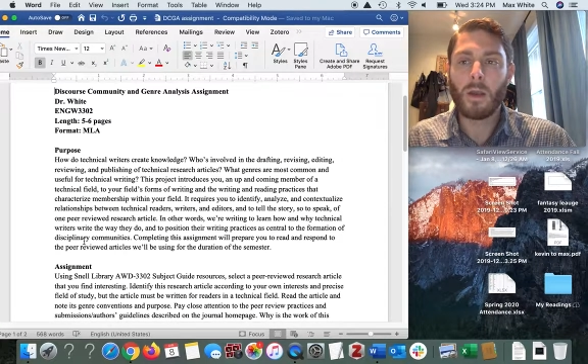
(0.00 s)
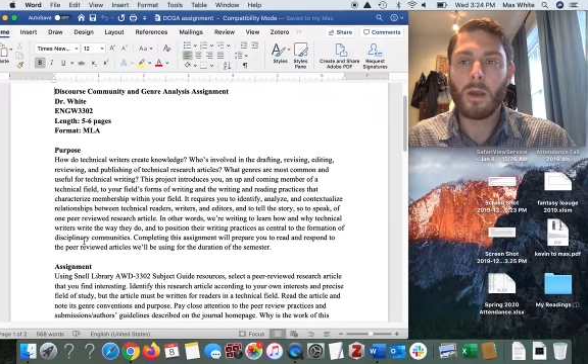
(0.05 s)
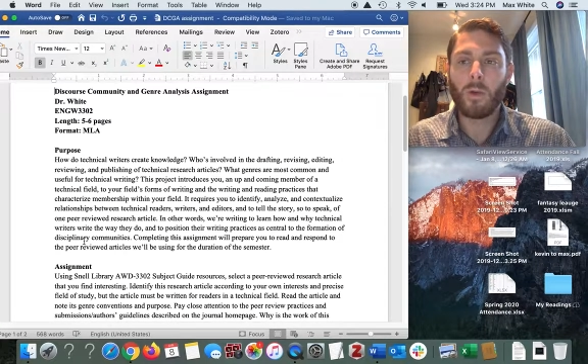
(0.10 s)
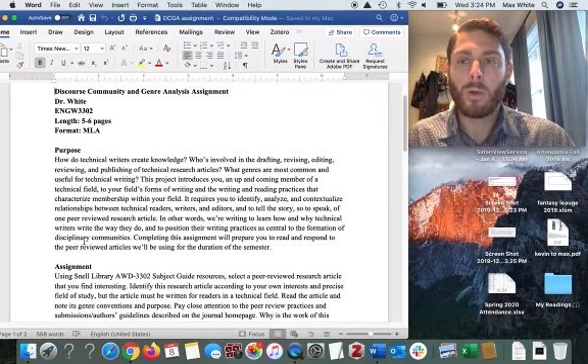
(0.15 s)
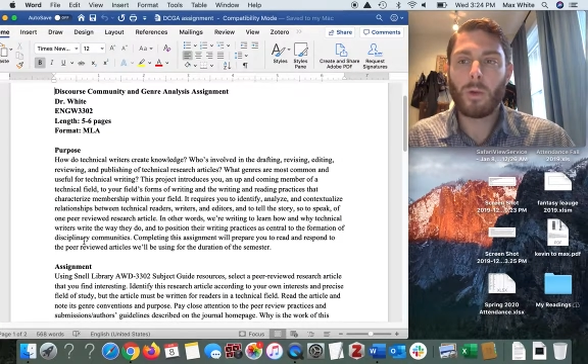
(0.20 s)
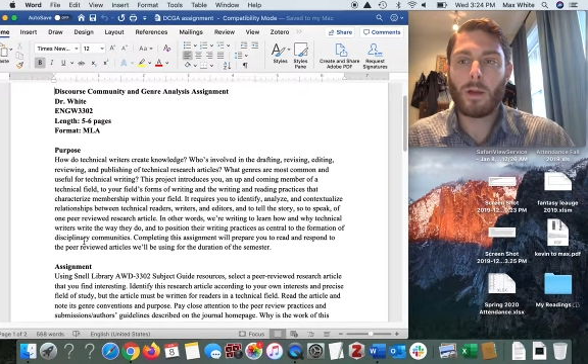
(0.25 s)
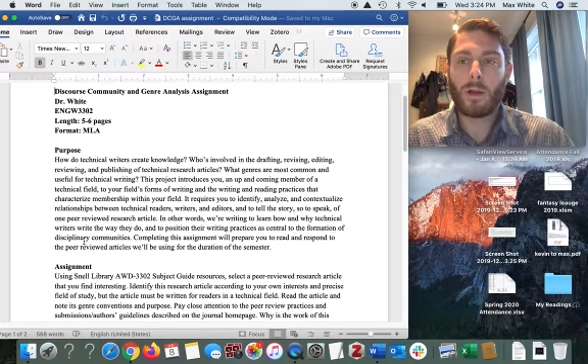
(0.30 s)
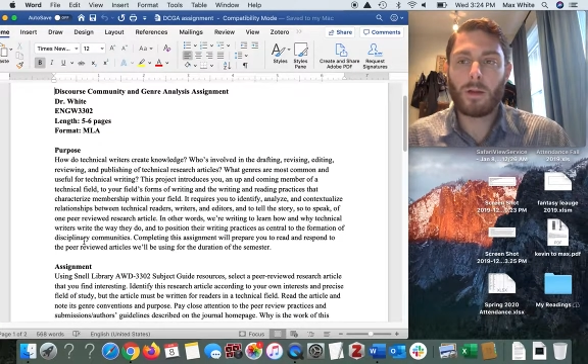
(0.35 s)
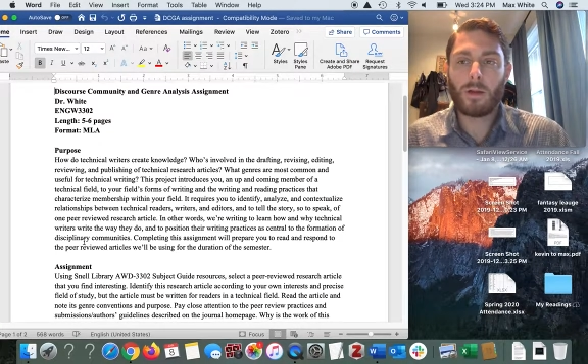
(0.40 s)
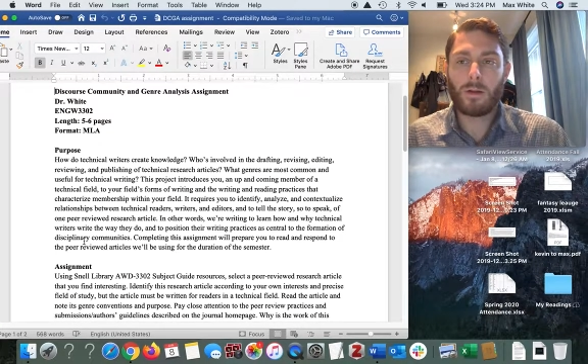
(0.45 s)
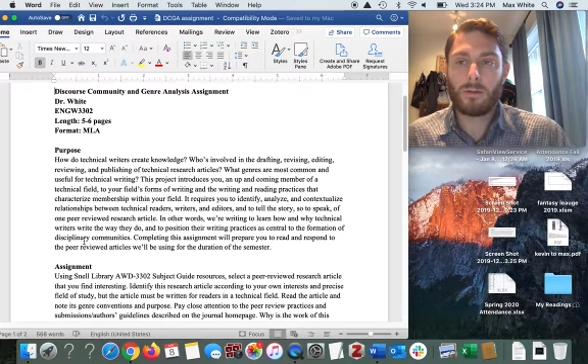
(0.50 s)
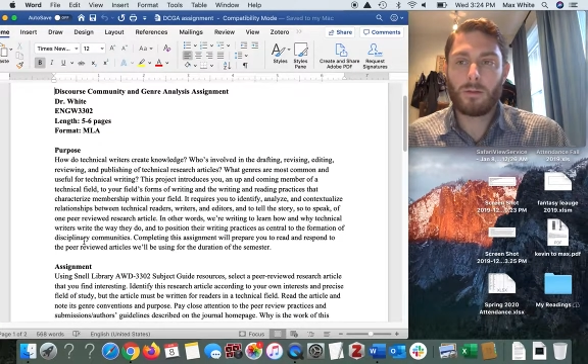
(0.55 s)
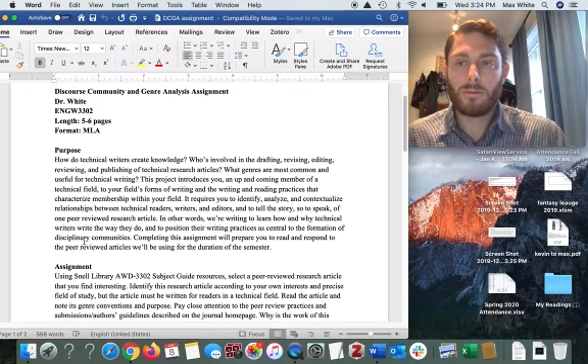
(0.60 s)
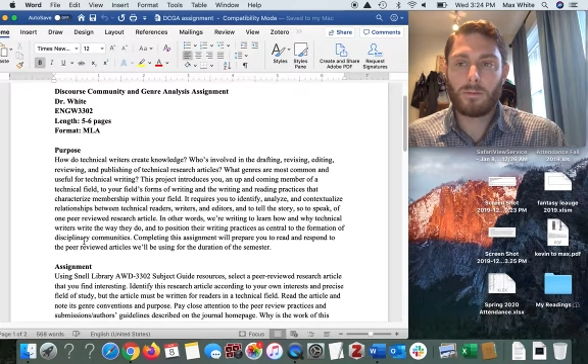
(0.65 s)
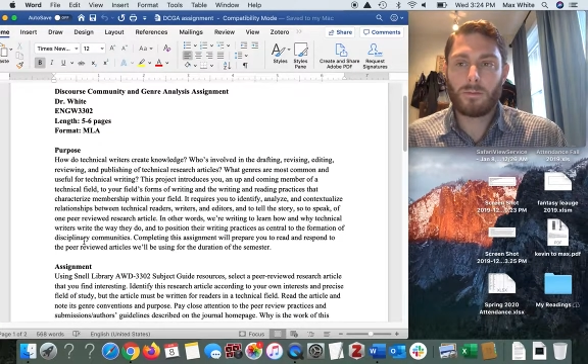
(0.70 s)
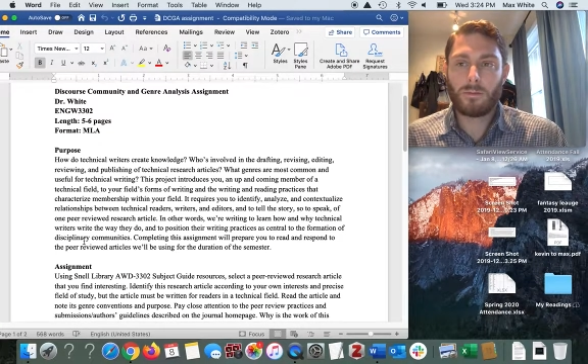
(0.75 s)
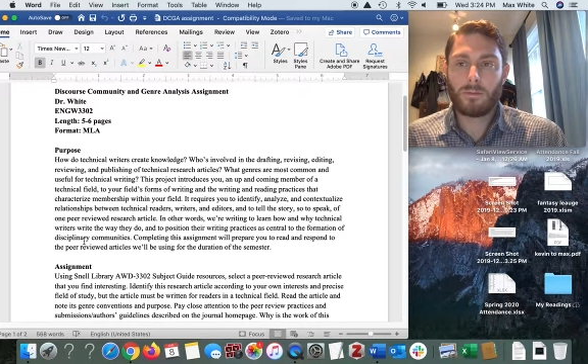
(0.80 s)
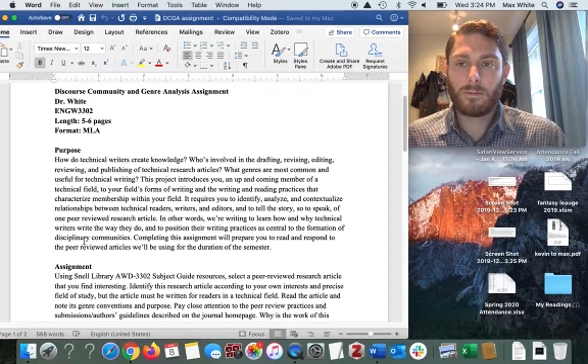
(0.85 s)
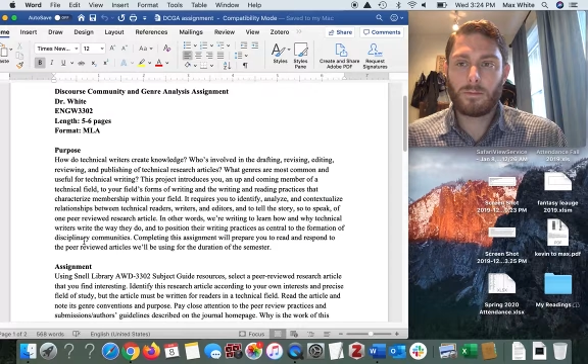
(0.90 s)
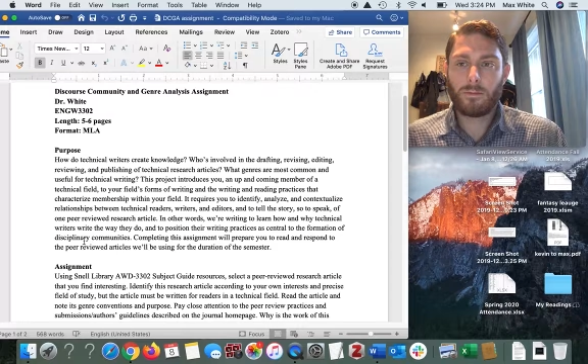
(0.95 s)
Well,
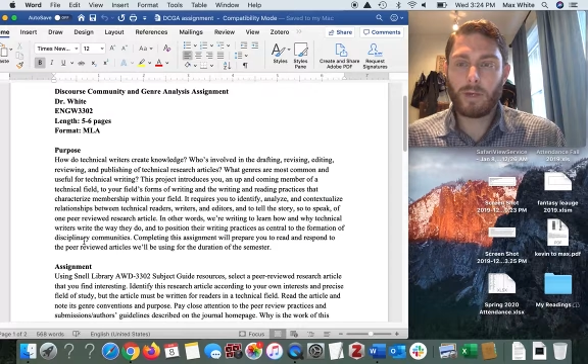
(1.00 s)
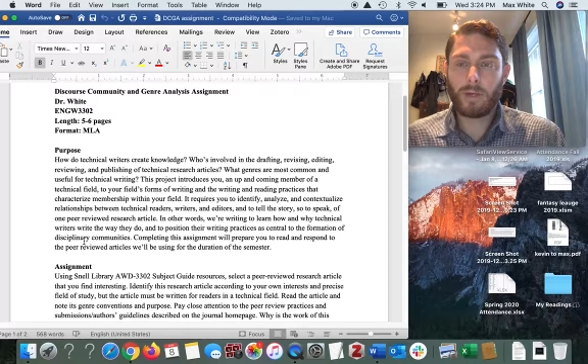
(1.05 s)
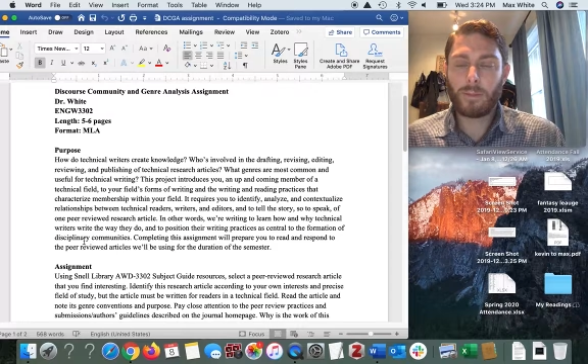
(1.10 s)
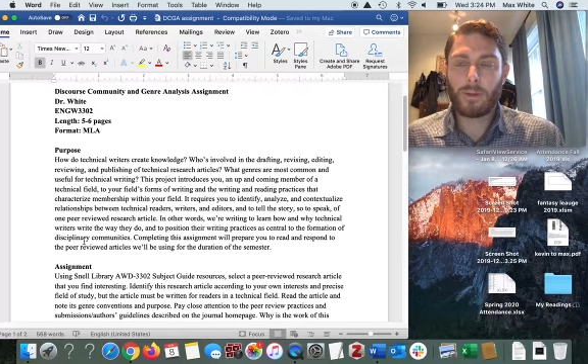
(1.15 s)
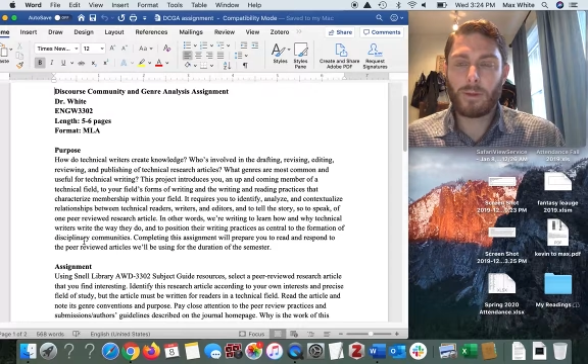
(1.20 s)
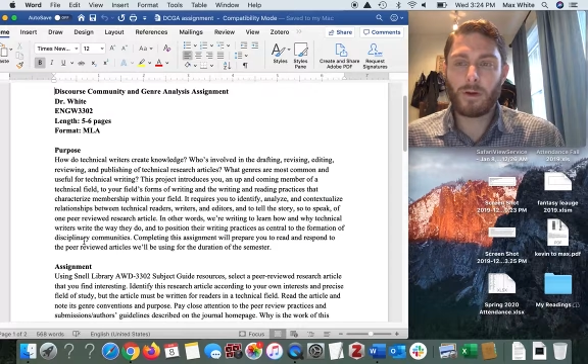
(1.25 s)
read